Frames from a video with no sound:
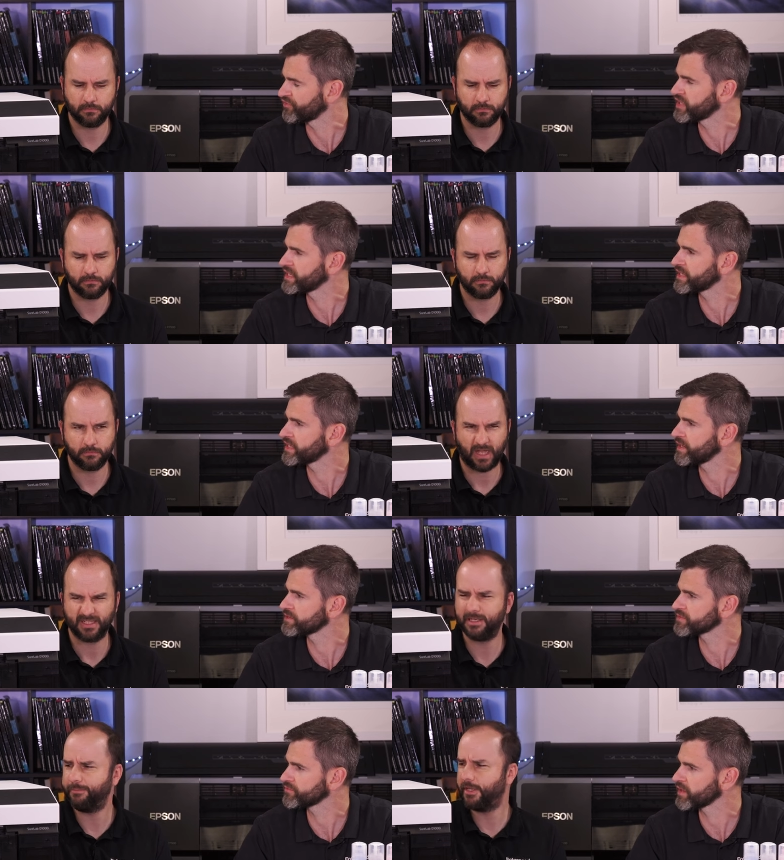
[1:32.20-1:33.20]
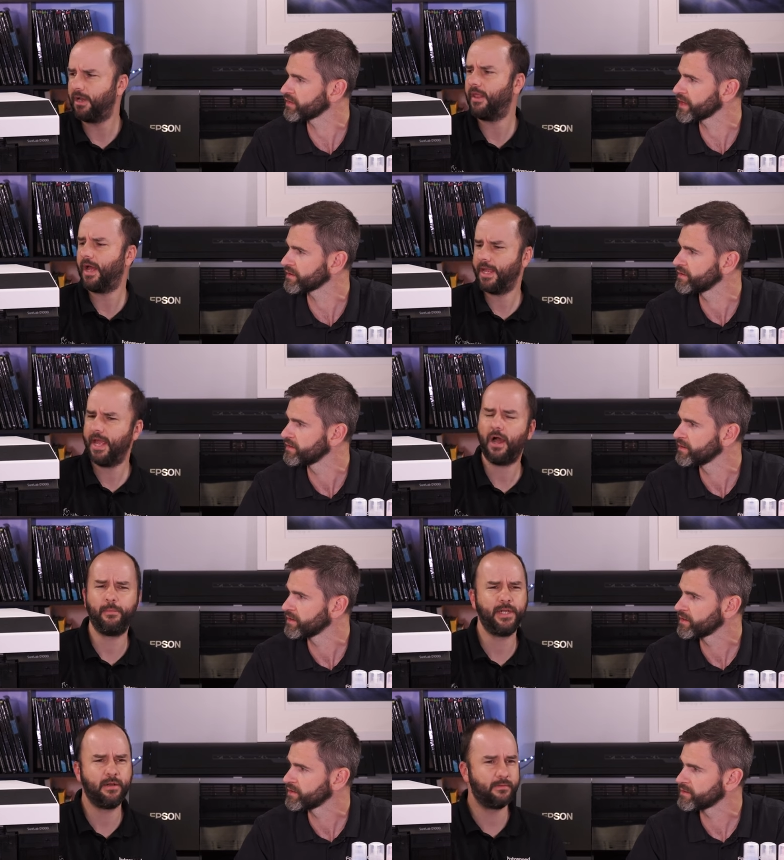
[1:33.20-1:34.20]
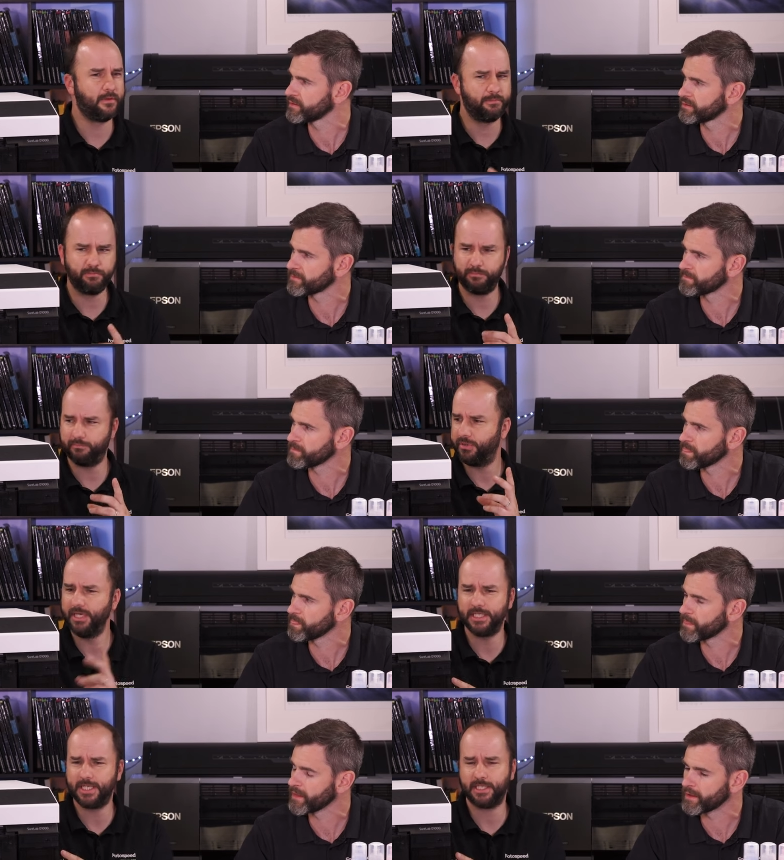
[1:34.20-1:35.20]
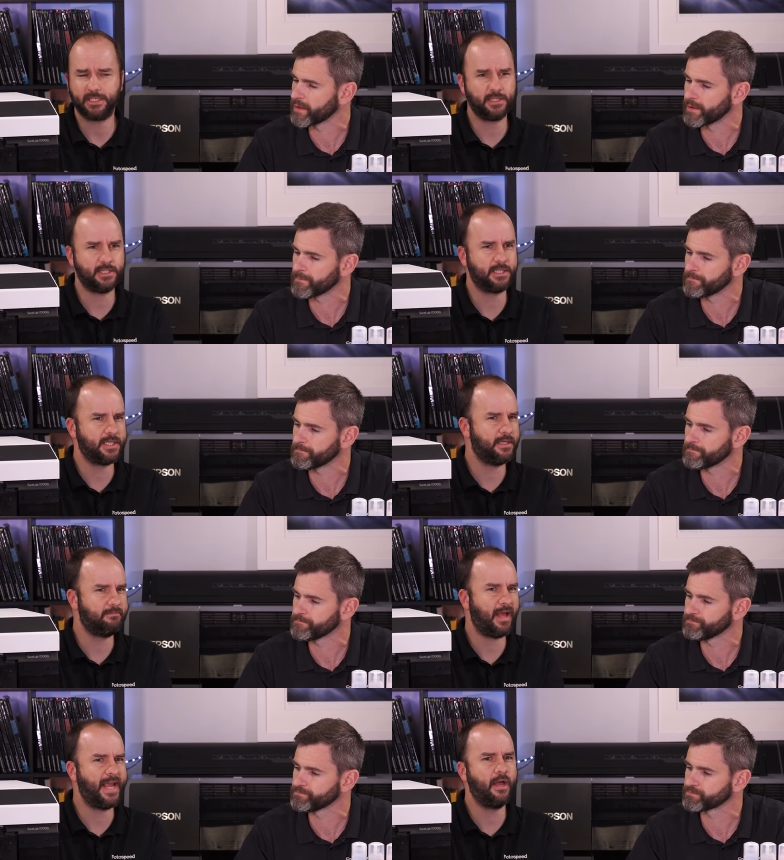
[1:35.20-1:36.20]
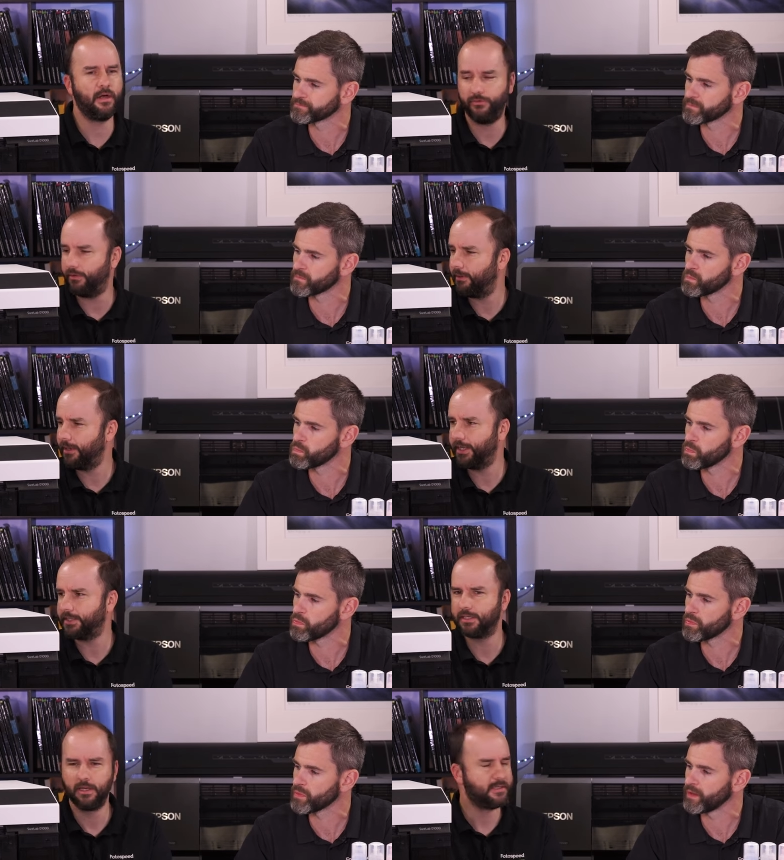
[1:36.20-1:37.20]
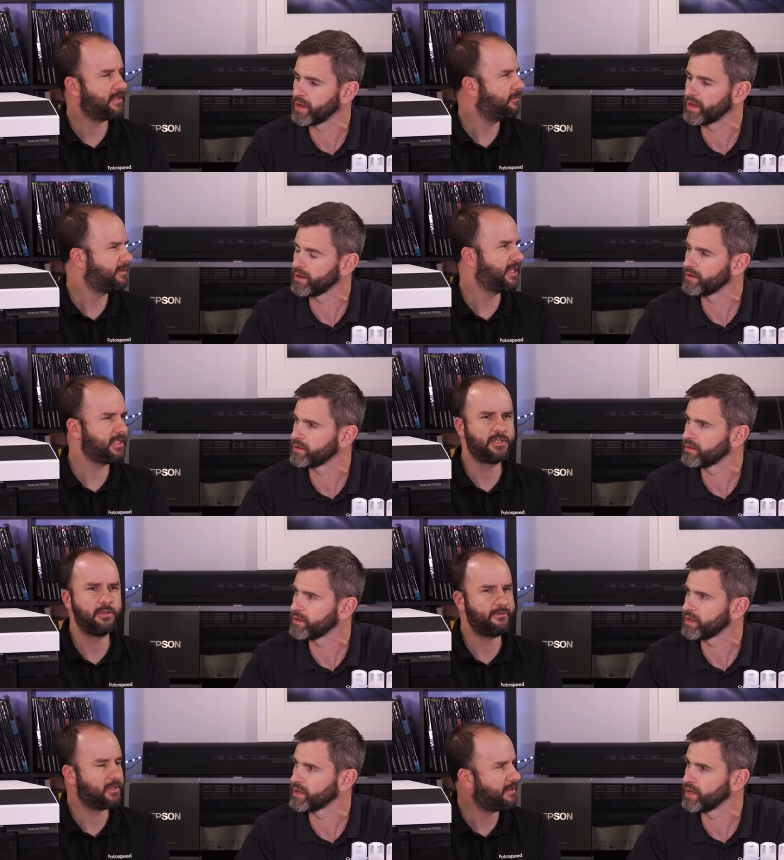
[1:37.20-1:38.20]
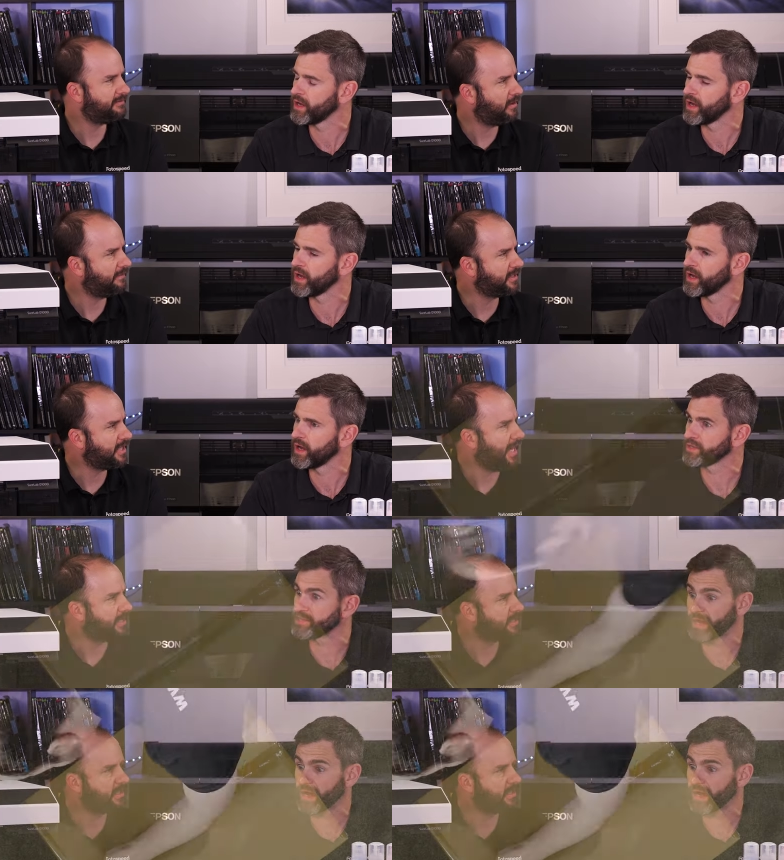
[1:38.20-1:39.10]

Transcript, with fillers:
Speaker 1: 15 kilos, something, like, that. that. Yeah, I mean the predecessor to this, the D800. I mean, it's it almost takes two of you to lift it off the desk.